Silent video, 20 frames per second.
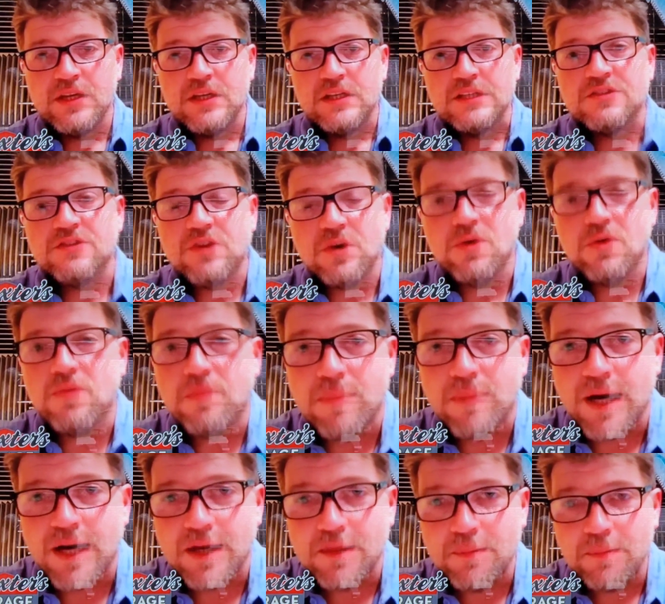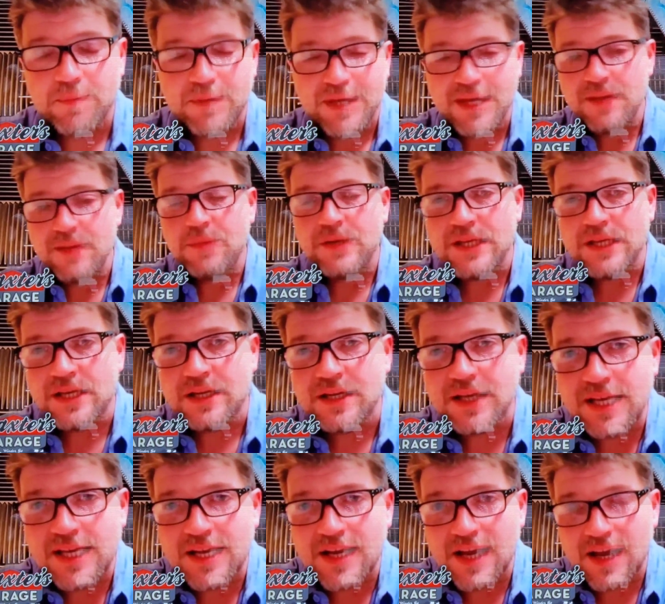So by keeping it
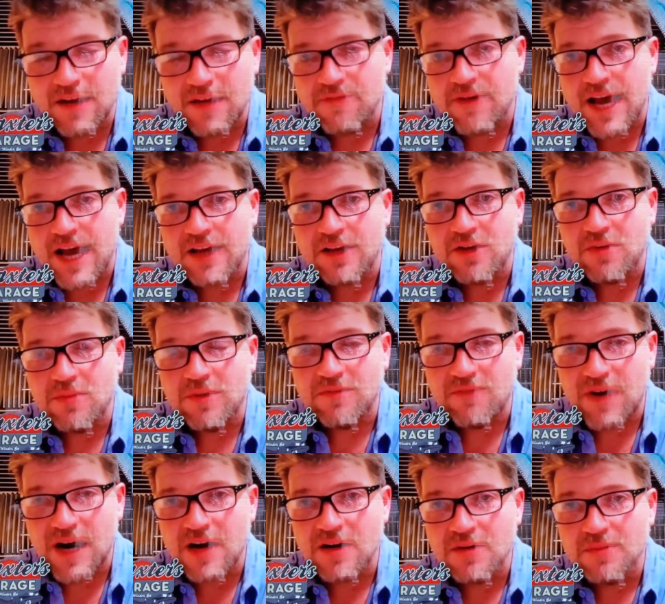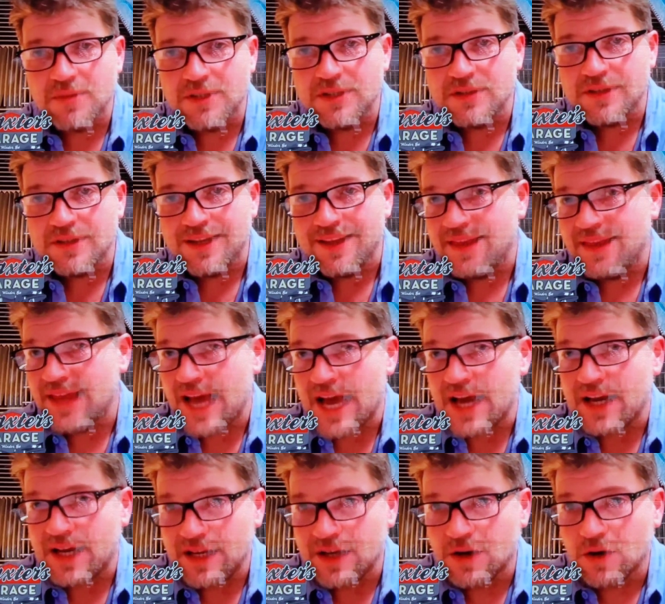in a vacuum environment, that
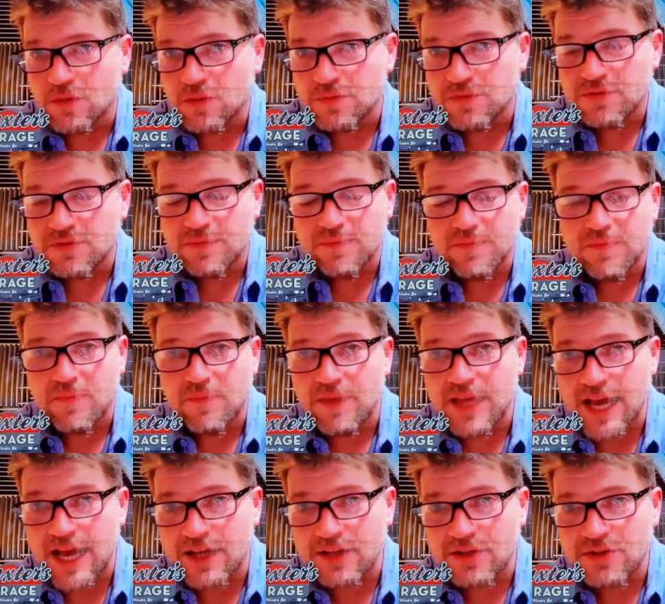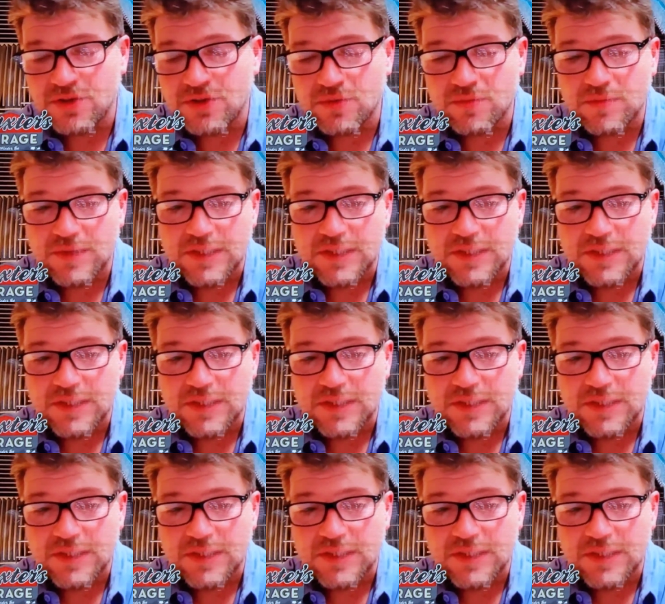helps that issue.